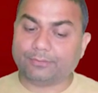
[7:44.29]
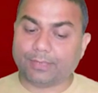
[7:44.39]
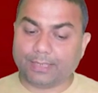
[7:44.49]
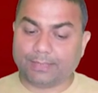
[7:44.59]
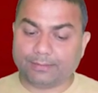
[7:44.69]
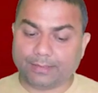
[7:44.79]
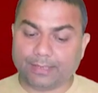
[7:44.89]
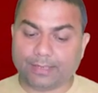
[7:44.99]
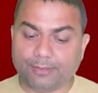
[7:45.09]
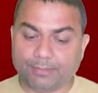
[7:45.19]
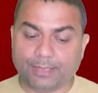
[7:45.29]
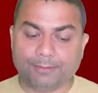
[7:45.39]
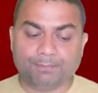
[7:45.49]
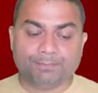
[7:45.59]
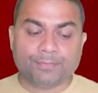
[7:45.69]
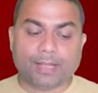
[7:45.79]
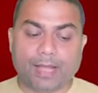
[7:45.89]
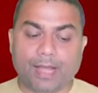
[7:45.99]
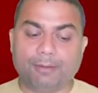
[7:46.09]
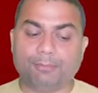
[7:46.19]
financial acumen,
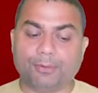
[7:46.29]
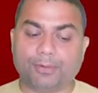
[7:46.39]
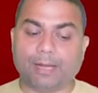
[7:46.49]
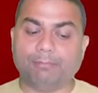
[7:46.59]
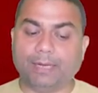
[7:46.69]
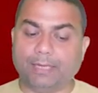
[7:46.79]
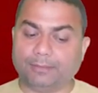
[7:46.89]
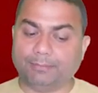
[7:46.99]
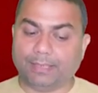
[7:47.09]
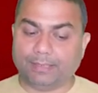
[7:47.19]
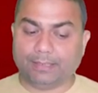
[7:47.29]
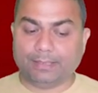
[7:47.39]
and program management.